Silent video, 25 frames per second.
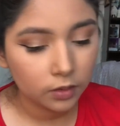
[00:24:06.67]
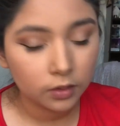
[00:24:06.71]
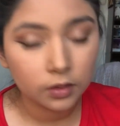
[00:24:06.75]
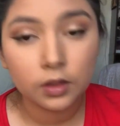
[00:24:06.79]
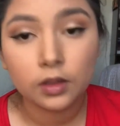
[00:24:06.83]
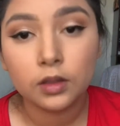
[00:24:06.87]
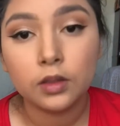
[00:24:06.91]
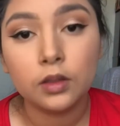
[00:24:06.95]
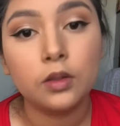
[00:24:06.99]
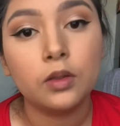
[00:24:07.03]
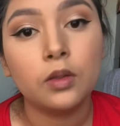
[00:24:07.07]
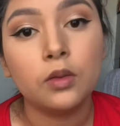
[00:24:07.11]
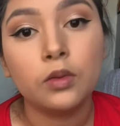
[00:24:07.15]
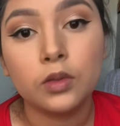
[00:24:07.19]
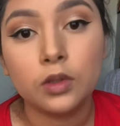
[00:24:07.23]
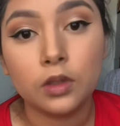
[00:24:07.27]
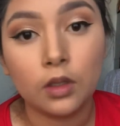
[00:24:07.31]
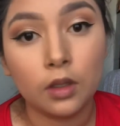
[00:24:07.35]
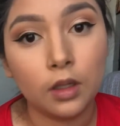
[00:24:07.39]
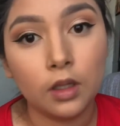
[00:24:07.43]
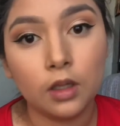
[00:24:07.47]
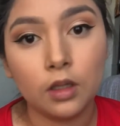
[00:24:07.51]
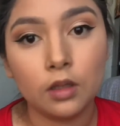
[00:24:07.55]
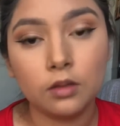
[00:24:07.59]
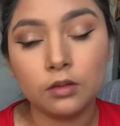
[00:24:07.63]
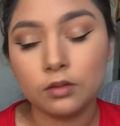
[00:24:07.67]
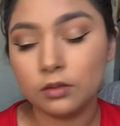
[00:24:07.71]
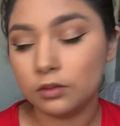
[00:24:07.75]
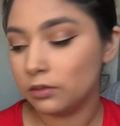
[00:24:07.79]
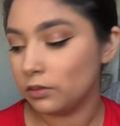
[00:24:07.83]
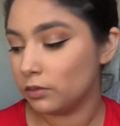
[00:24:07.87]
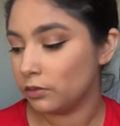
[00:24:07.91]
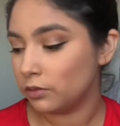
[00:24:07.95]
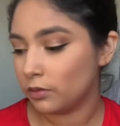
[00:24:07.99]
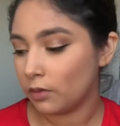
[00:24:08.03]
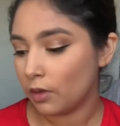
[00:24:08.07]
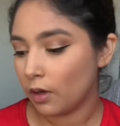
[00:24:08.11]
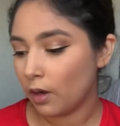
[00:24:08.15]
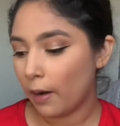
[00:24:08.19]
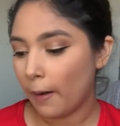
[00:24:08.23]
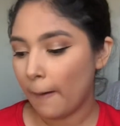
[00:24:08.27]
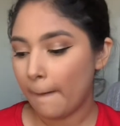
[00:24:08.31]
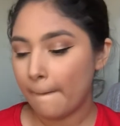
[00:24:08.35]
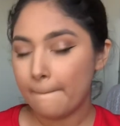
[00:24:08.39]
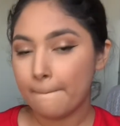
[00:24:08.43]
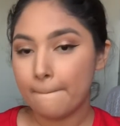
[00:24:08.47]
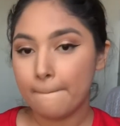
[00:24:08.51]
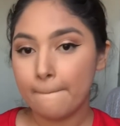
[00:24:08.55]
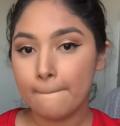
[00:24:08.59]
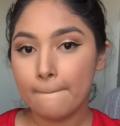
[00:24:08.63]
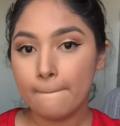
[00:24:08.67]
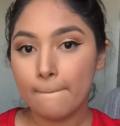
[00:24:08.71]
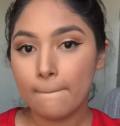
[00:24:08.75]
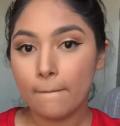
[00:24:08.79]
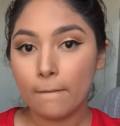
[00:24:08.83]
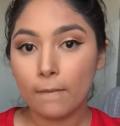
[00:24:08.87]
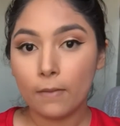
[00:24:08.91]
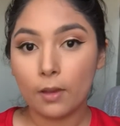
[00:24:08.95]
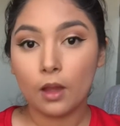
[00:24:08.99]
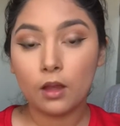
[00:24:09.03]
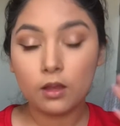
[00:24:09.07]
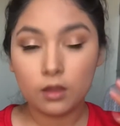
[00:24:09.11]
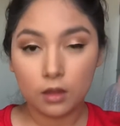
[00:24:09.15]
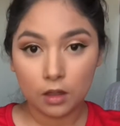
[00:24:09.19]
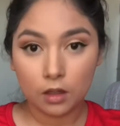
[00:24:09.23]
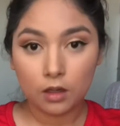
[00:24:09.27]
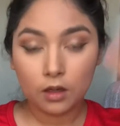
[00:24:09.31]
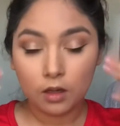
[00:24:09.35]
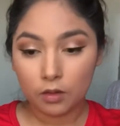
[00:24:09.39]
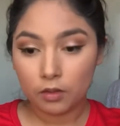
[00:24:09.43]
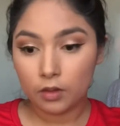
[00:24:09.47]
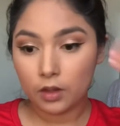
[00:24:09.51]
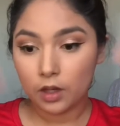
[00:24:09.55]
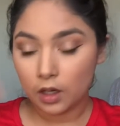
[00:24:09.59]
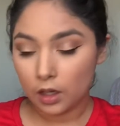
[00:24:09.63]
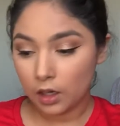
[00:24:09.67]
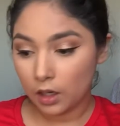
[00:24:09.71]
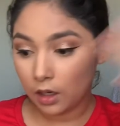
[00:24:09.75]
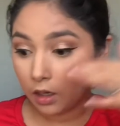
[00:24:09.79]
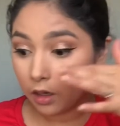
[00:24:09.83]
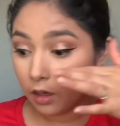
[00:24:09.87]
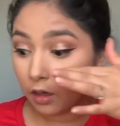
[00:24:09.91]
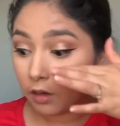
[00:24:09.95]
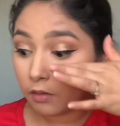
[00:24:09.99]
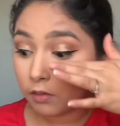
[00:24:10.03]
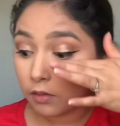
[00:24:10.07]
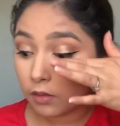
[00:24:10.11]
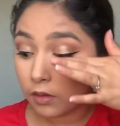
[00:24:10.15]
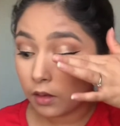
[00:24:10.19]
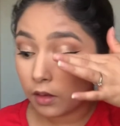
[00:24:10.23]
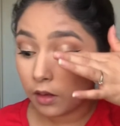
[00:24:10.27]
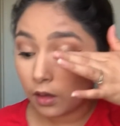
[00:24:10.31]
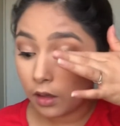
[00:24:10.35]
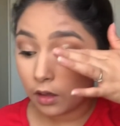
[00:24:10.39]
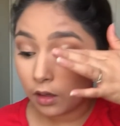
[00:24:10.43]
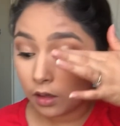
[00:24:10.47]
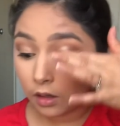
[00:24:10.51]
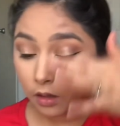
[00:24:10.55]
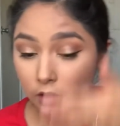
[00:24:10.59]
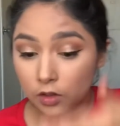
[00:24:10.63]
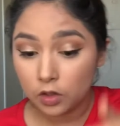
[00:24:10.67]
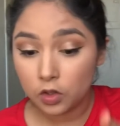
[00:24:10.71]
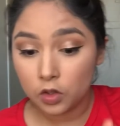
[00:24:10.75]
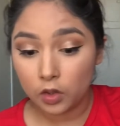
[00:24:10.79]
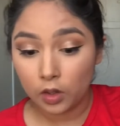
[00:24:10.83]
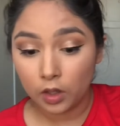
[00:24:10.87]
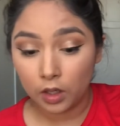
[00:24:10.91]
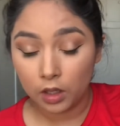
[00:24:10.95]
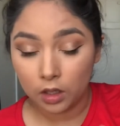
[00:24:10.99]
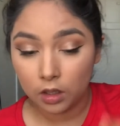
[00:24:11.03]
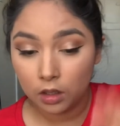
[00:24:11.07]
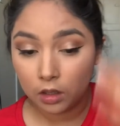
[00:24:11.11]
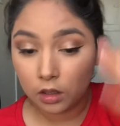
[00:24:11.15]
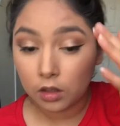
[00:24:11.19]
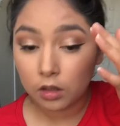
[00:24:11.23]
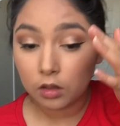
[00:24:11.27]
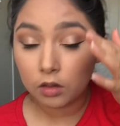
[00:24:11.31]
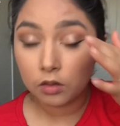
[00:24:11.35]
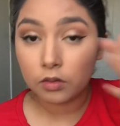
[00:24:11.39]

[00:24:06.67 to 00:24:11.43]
stunning. And then now that I have that drying,